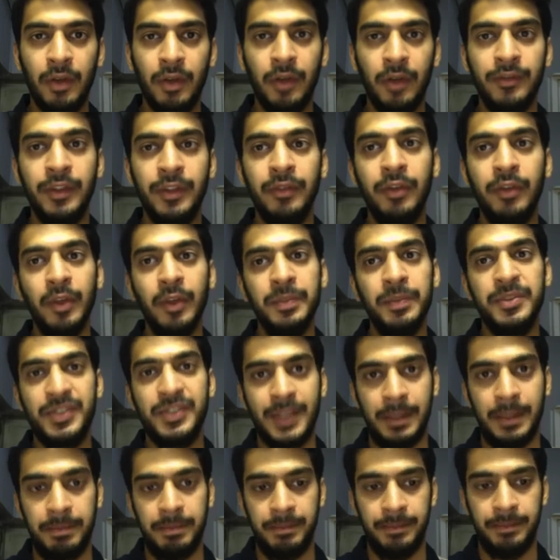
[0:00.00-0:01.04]
of the verb
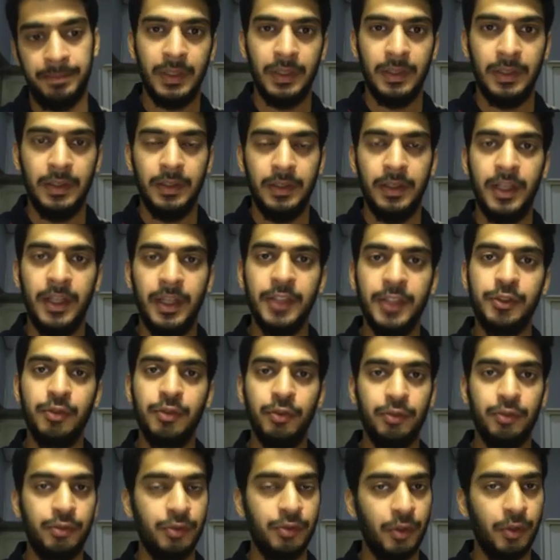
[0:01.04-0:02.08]
stem. Let's go
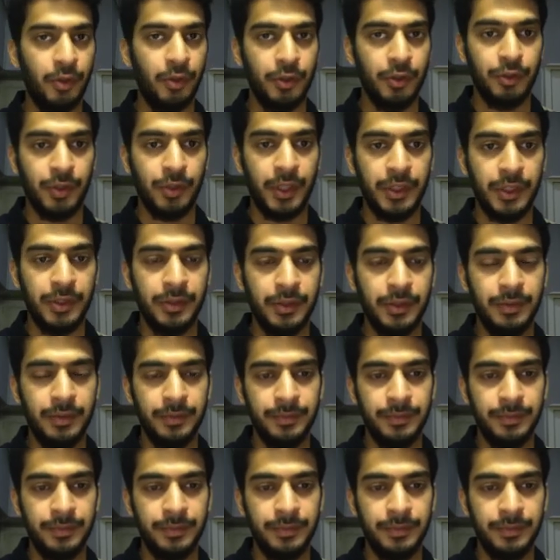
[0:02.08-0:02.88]
through the conjugation.